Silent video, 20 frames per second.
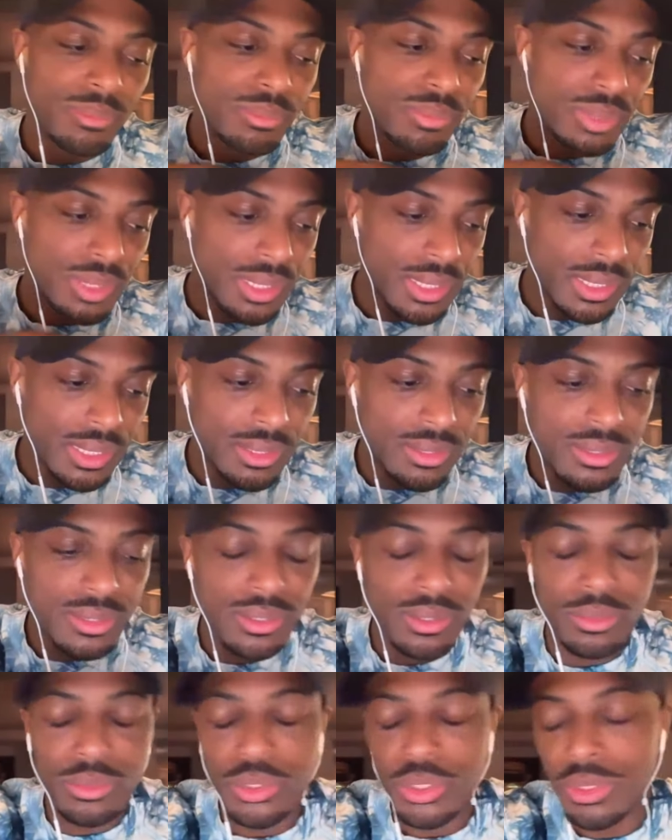Please,
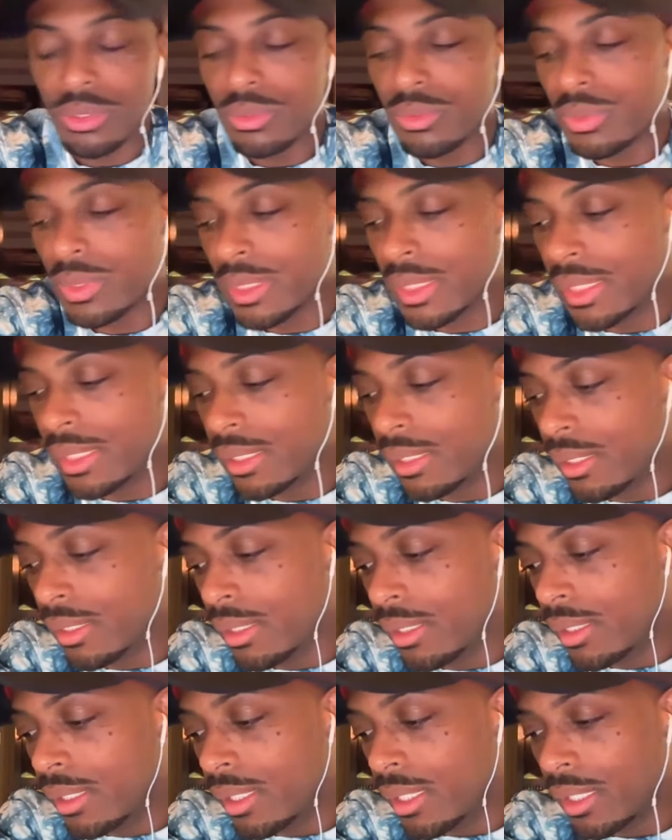no children,
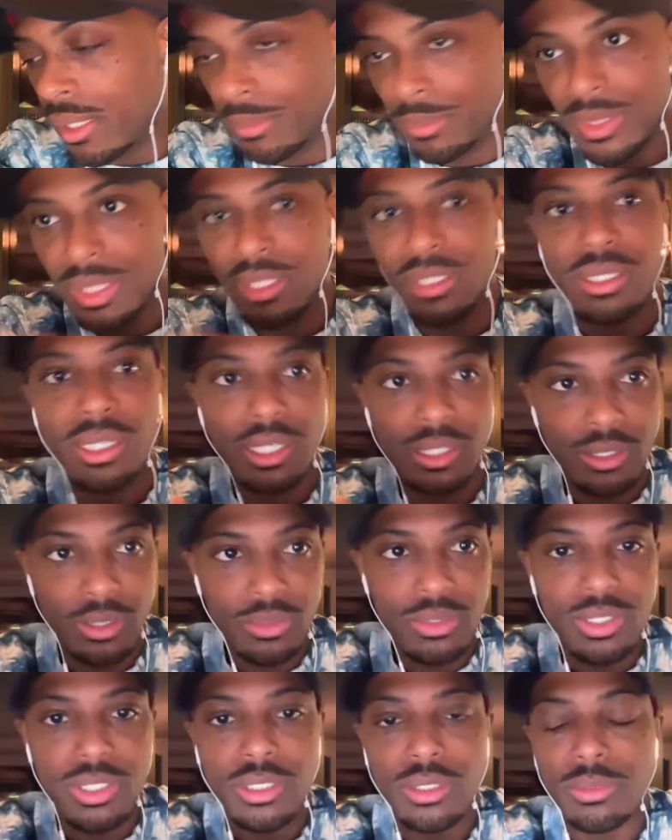meaning like no
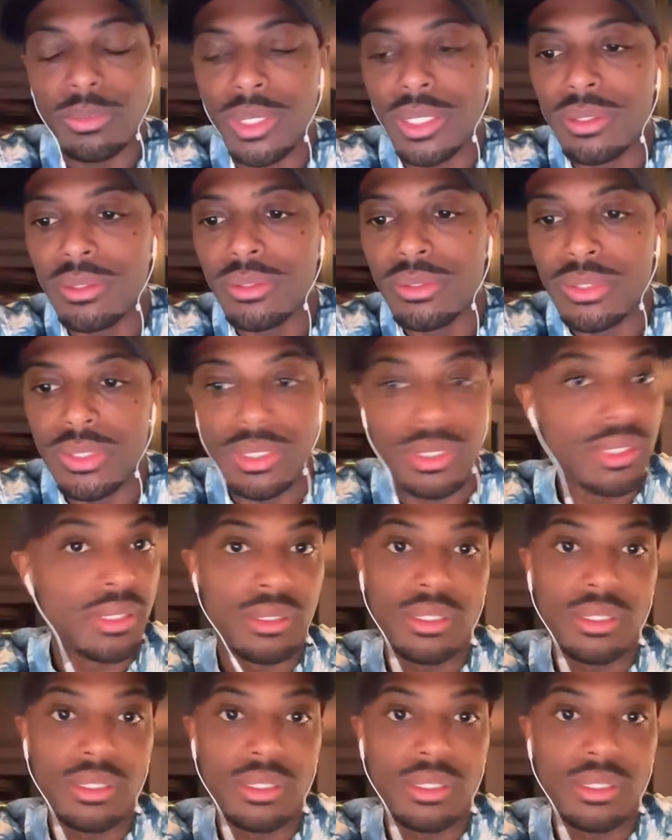single mothers.